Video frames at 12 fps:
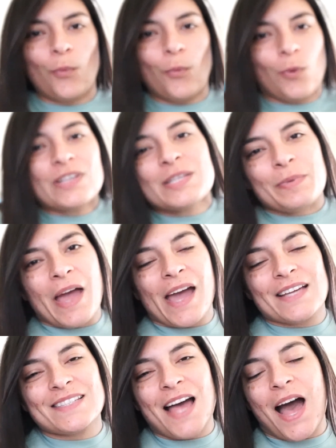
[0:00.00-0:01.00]
What's up,
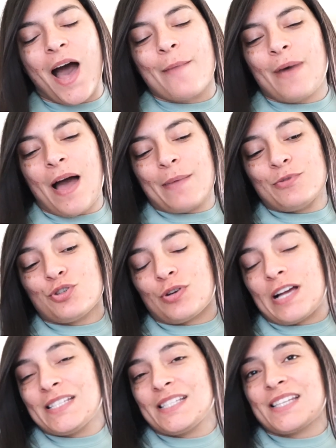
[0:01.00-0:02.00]
guys? Um, I'm
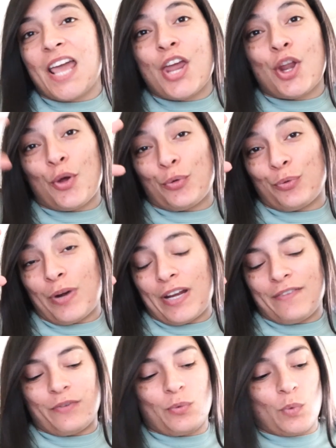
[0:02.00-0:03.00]
dressed and
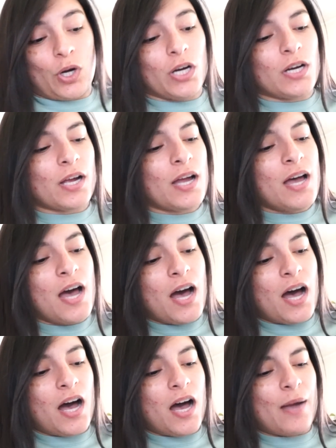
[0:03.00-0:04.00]
ready for work.
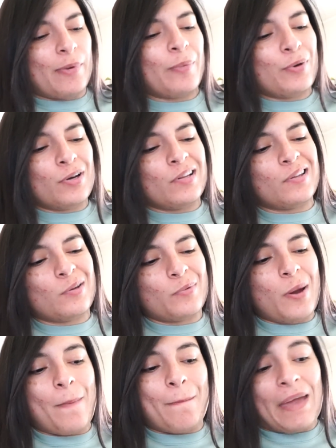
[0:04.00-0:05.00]
Uh, I might put on a little
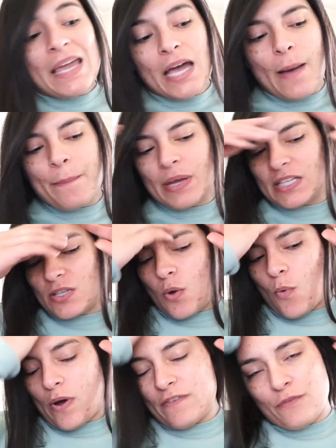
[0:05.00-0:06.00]
bit of makeup. It's
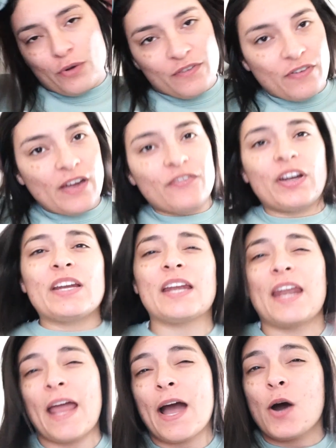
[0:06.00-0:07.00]
1.45 right
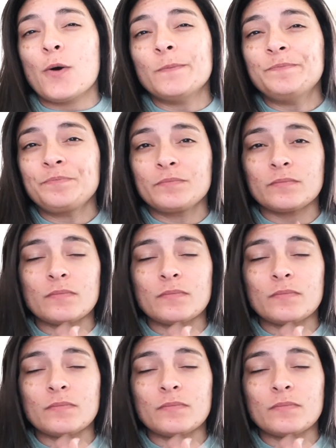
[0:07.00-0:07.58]
now.